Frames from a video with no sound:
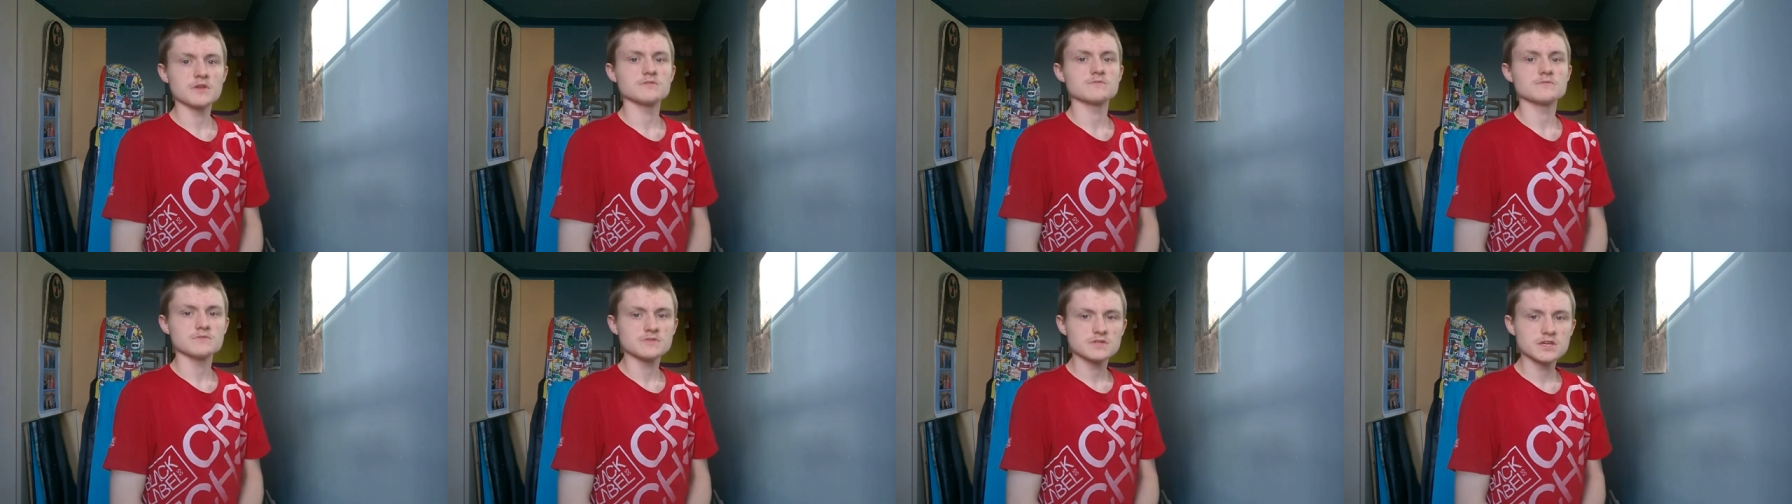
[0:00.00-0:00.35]

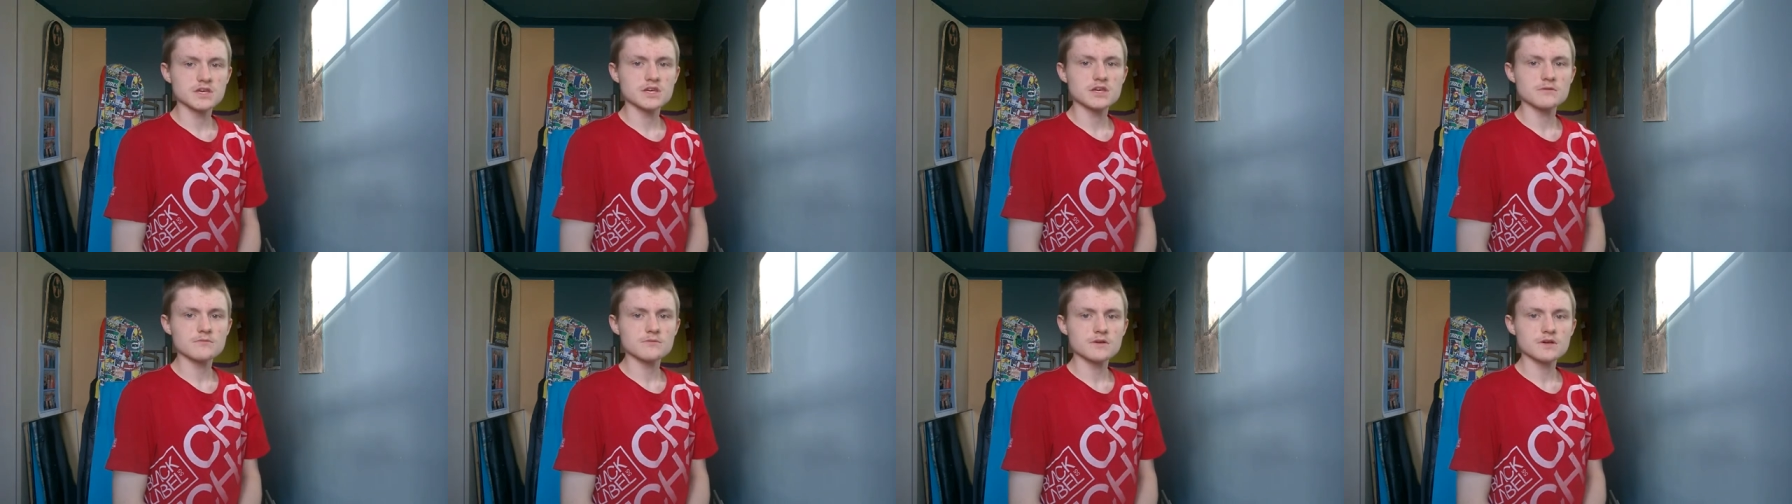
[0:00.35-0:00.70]
and
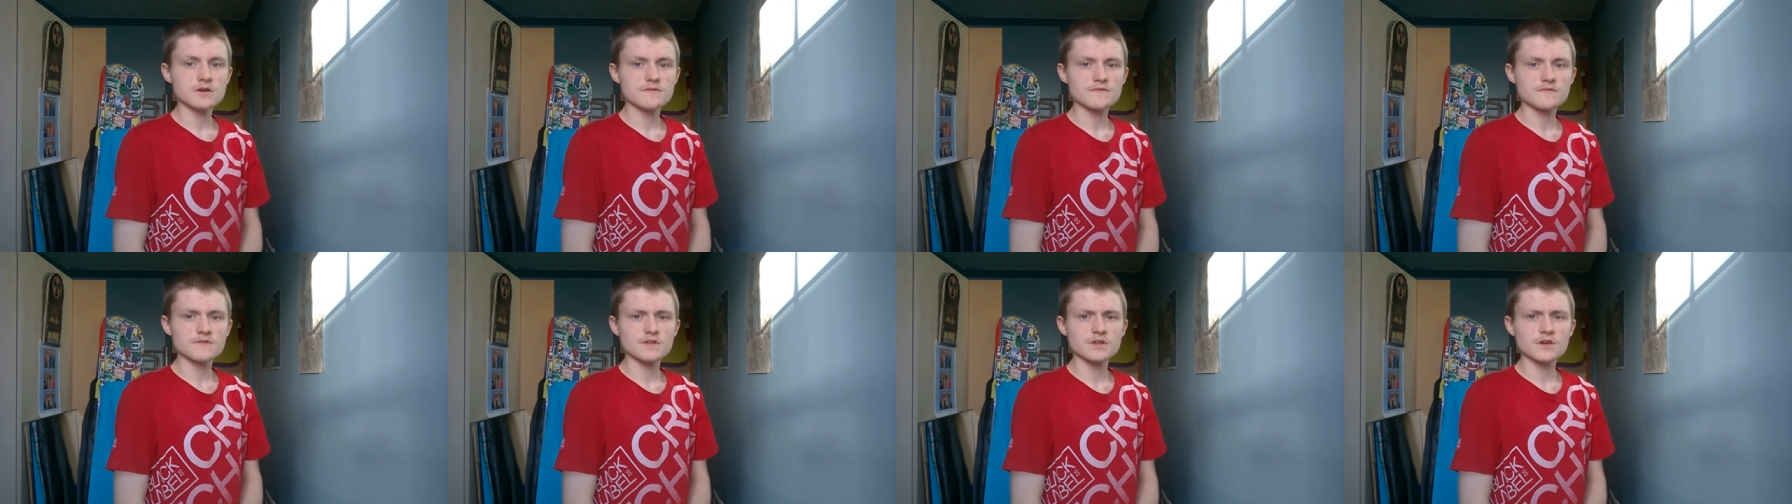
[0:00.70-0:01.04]
today we
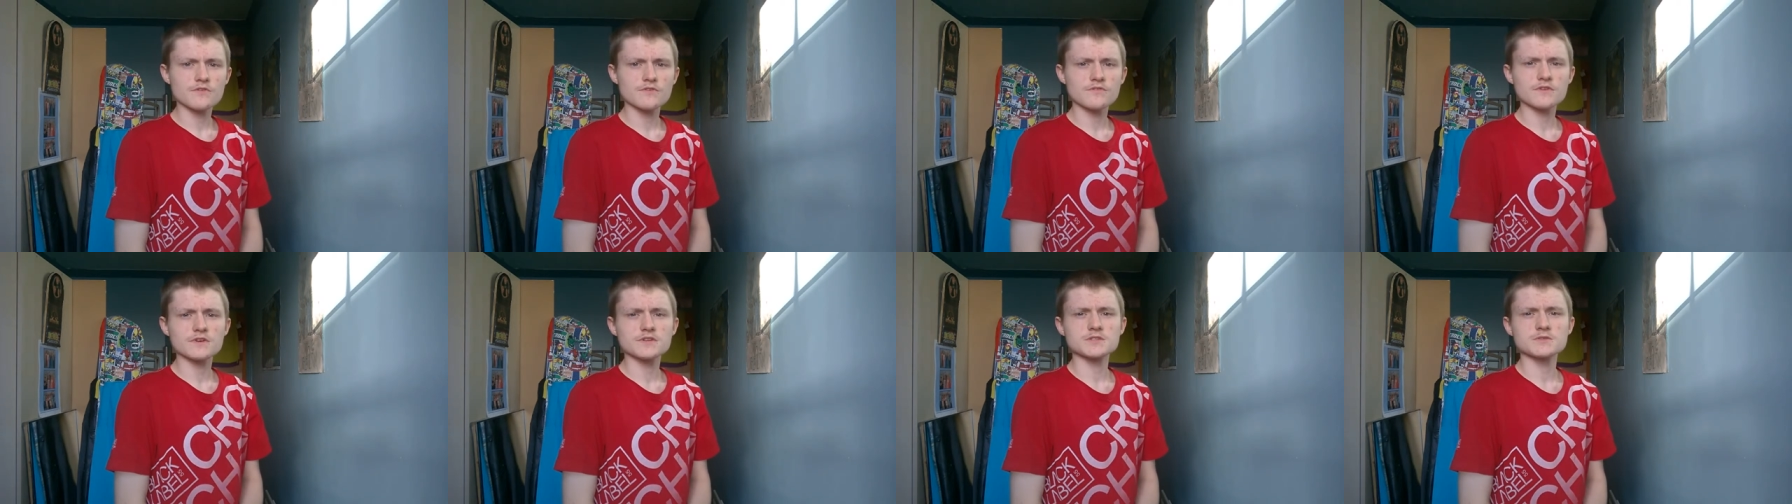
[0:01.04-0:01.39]
have
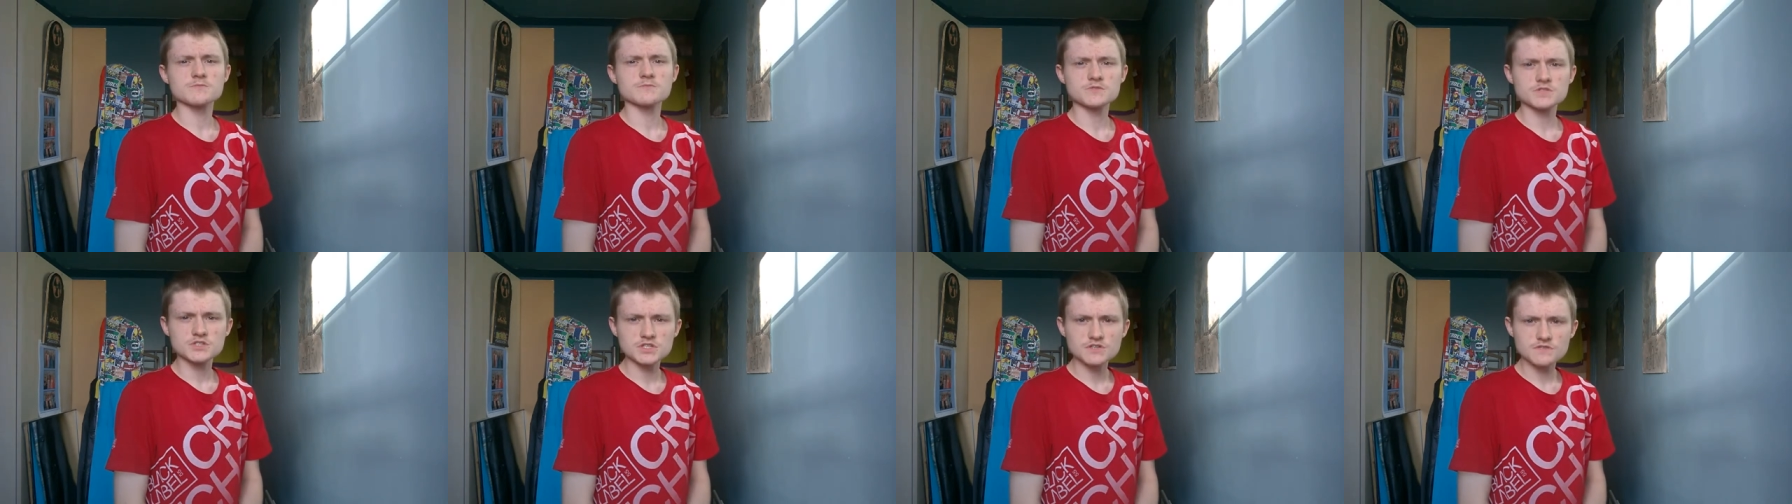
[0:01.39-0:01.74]
another
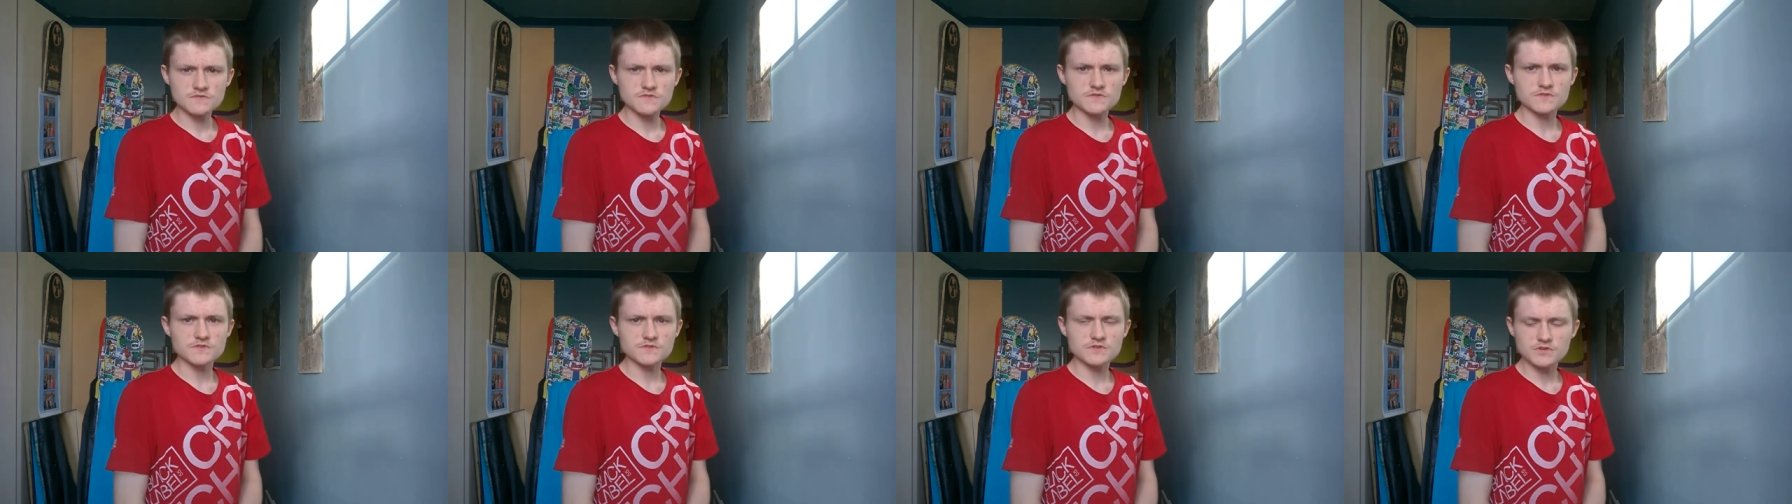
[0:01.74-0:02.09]
SMG
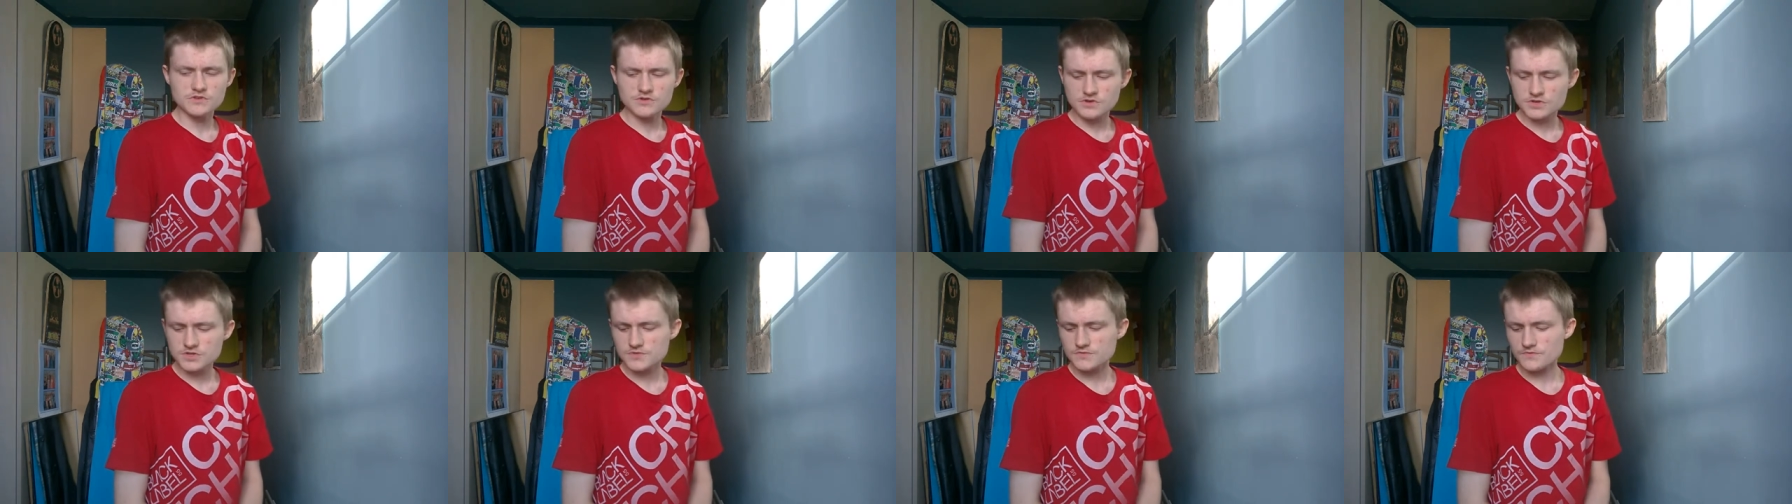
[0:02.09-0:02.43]
for you
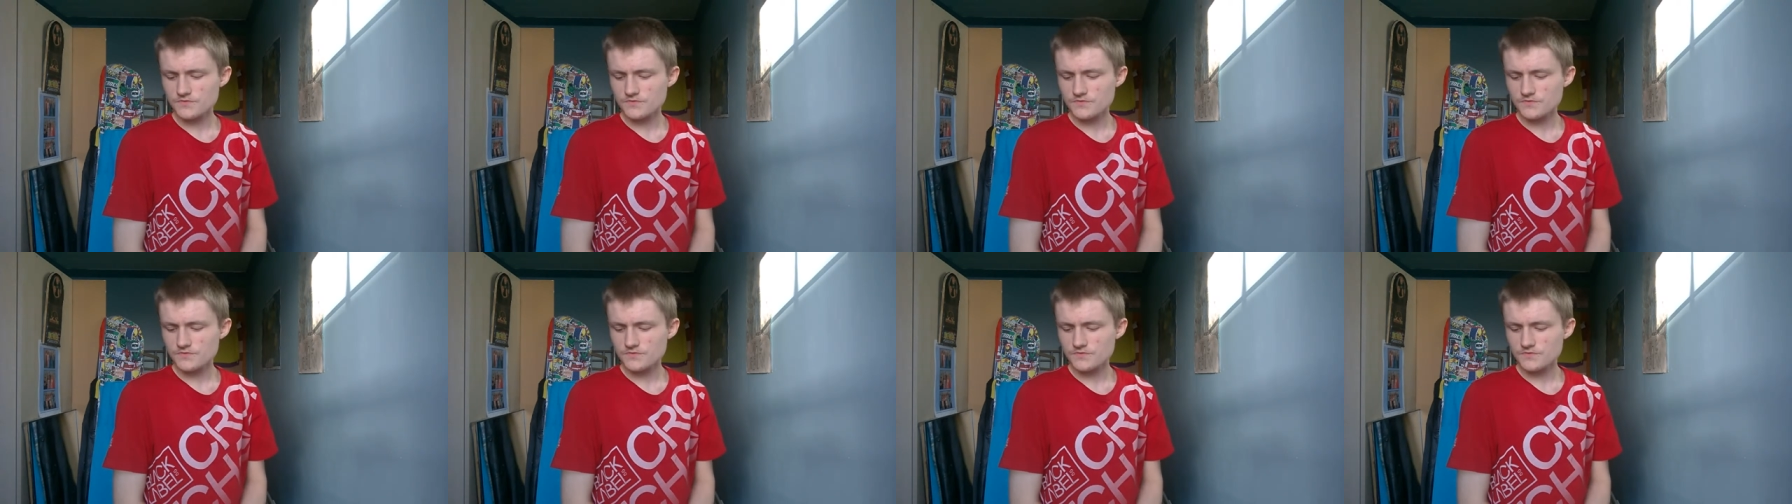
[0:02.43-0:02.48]
guys